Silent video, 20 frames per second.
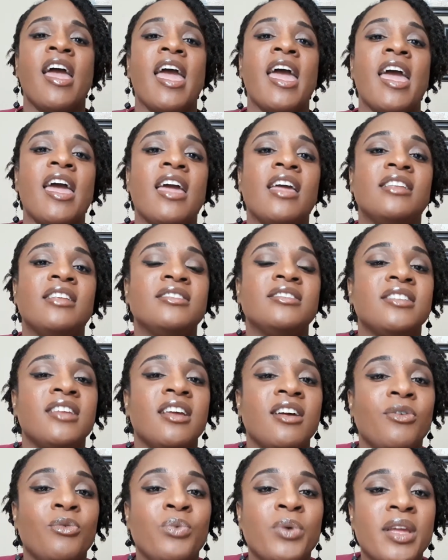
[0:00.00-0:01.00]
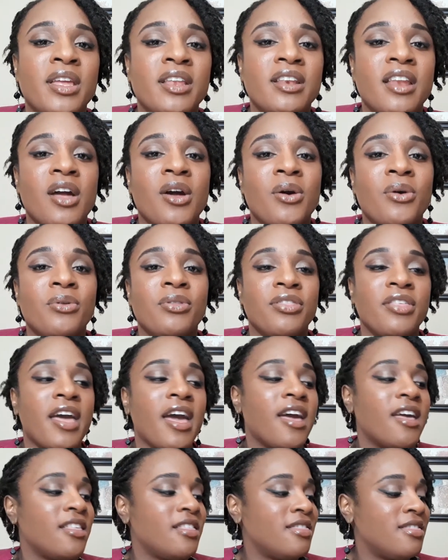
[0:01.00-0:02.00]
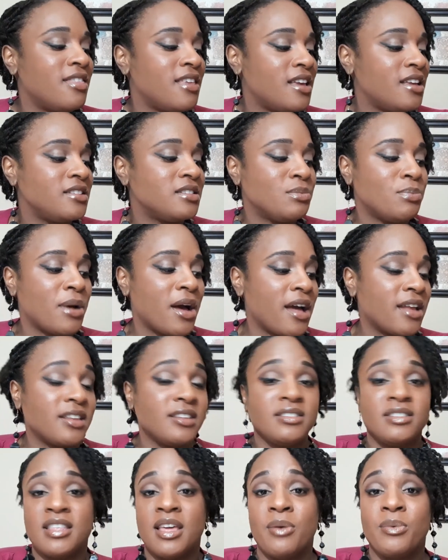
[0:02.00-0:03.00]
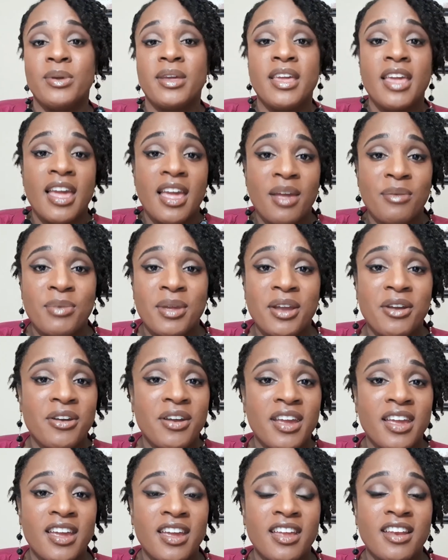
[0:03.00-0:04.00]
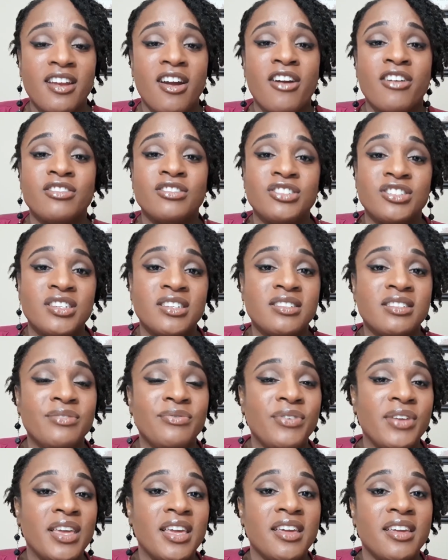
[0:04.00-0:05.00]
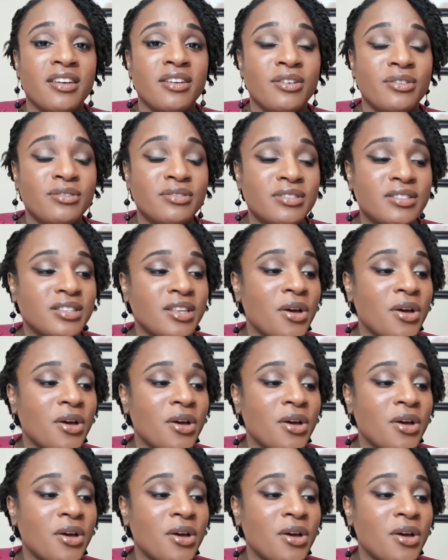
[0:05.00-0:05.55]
And we know that these bodies that we came here in are just vehicles.